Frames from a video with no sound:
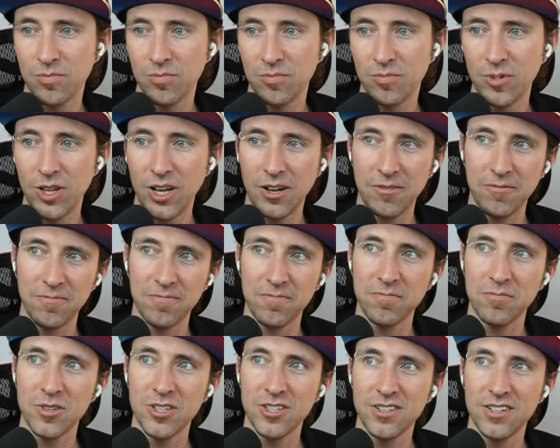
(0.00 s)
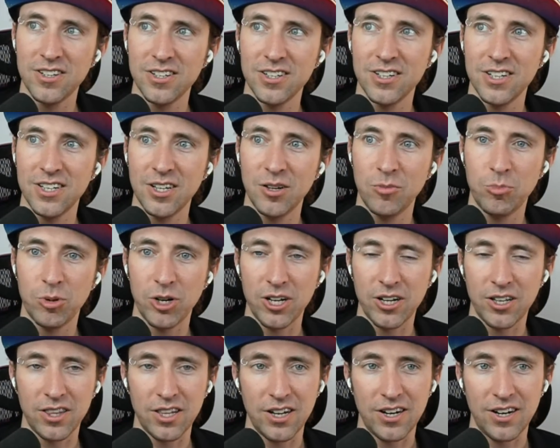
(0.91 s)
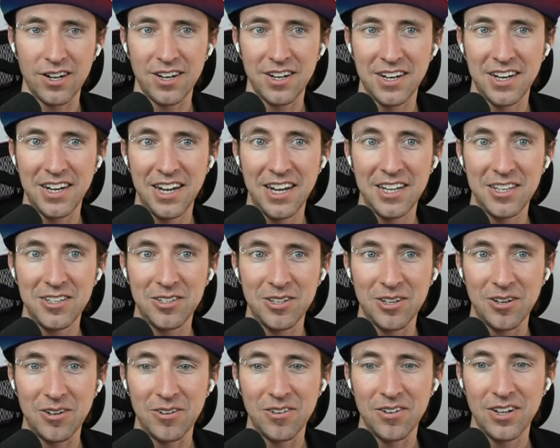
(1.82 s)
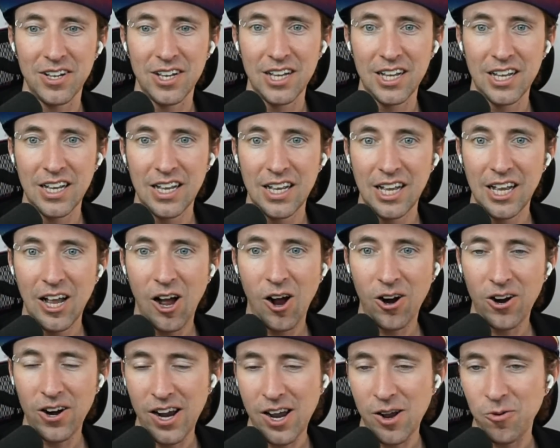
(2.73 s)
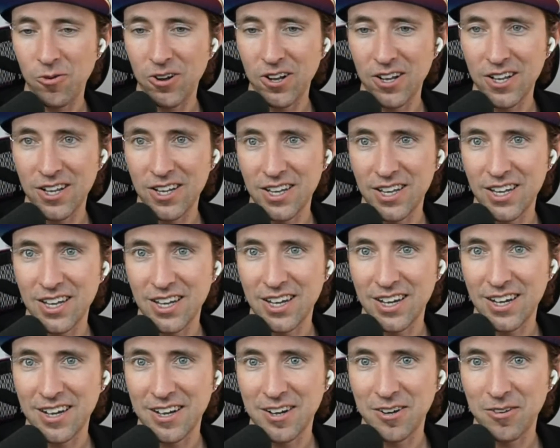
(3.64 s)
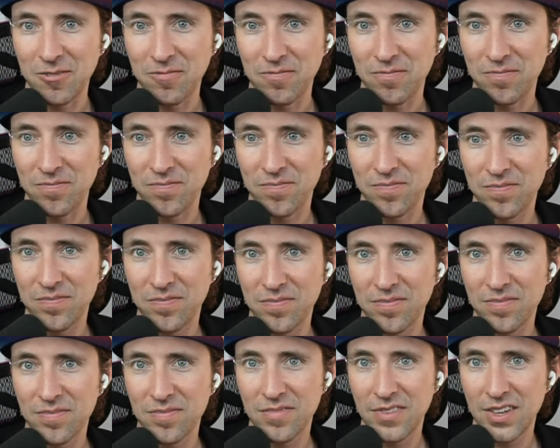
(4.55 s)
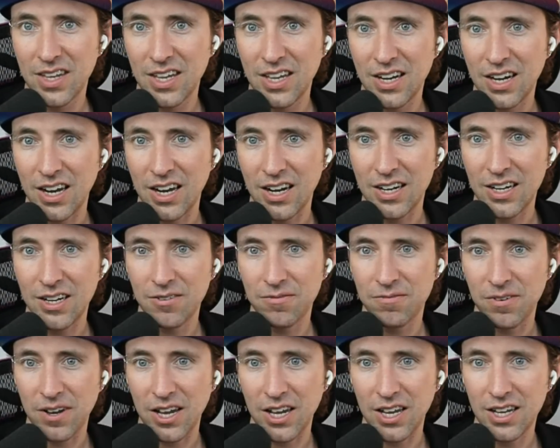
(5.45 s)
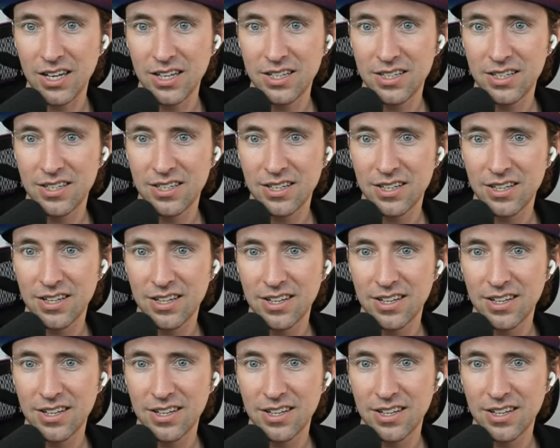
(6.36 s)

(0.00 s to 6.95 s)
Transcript: yep, still a bug there. So, all right, well, in any event,